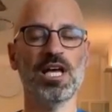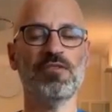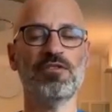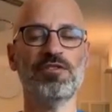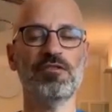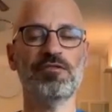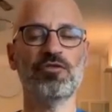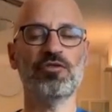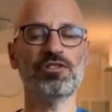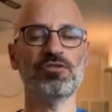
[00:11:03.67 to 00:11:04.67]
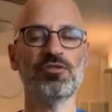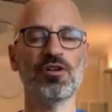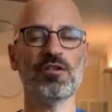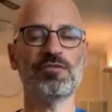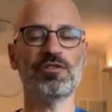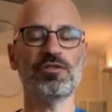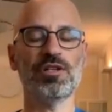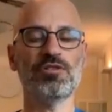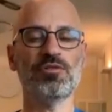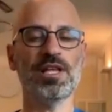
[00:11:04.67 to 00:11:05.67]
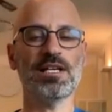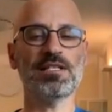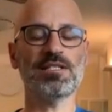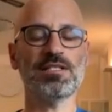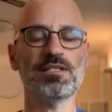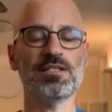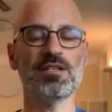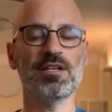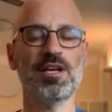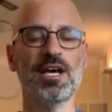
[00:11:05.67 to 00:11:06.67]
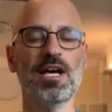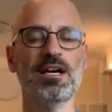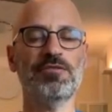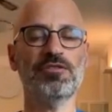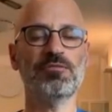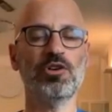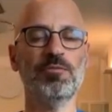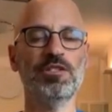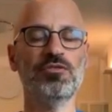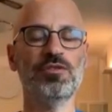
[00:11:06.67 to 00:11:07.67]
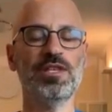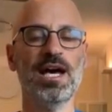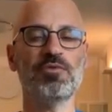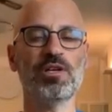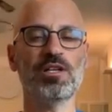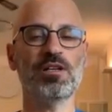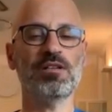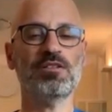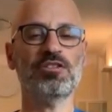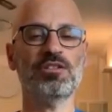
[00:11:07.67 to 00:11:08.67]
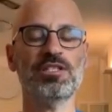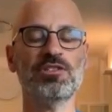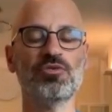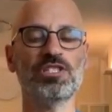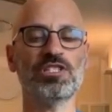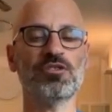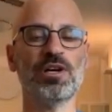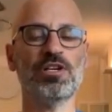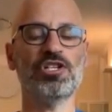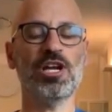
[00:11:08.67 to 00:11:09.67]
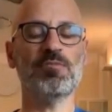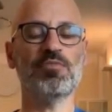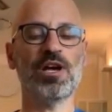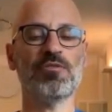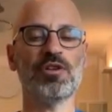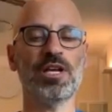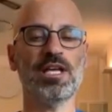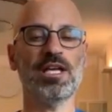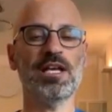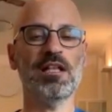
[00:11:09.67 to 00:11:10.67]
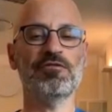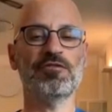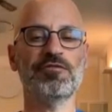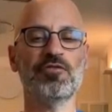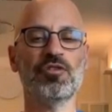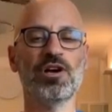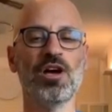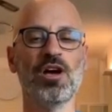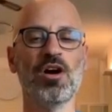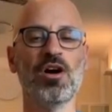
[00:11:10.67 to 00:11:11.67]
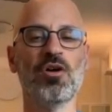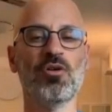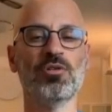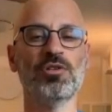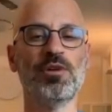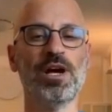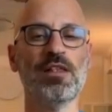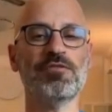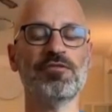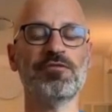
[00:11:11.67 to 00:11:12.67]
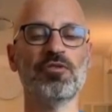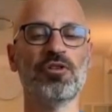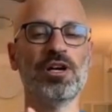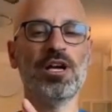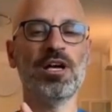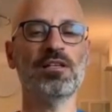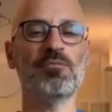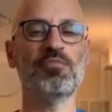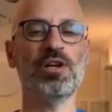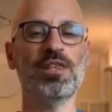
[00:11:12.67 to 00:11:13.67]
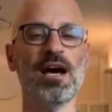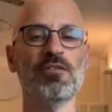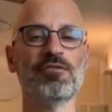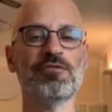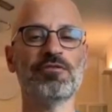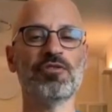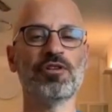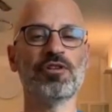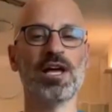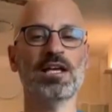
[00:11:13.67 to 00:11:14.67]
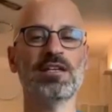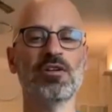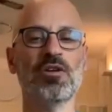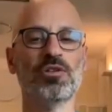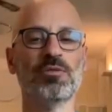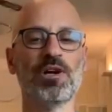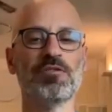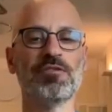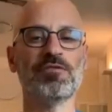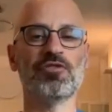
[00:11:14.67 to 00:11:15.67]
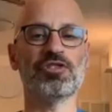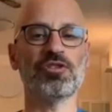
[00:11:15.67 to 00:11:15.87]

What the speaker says: If you feel 4 is too long for you, you can do less. And after a moment doing that, we're going to turn this into a square-shaped breath. We're going to inhale for 4, hold the breath for 4, then breathe out for 4, and then hold the breath for 4.